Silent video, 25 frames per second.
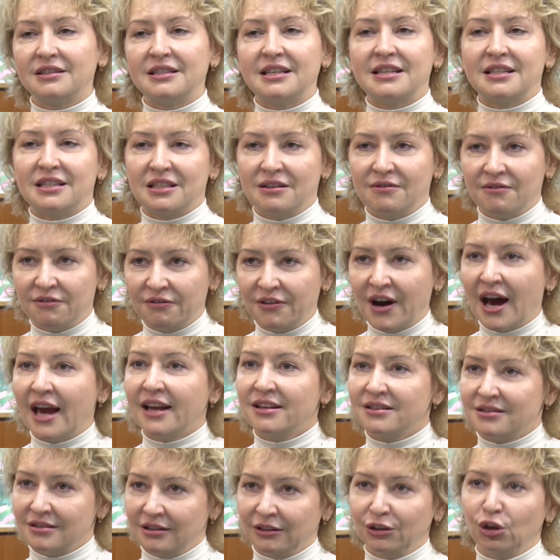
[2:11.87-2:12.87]
system
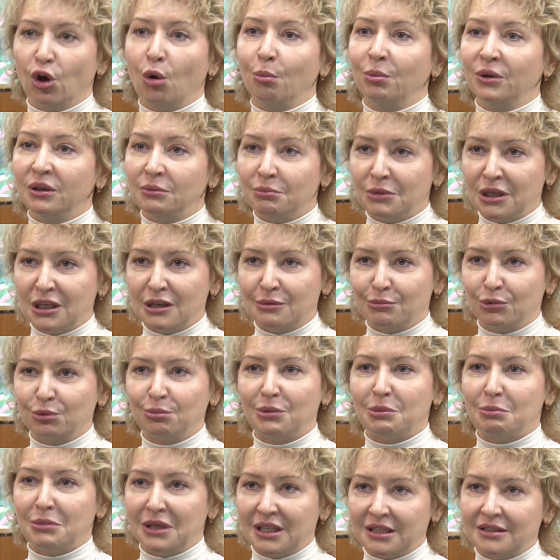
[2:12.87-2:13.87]
finds the global
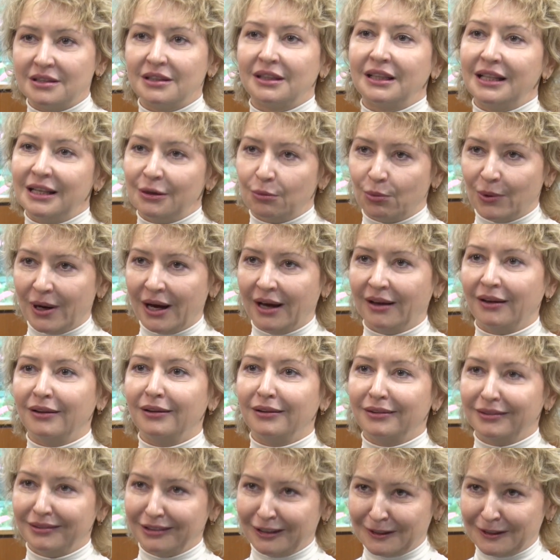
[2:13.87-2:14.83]
minimum immediately while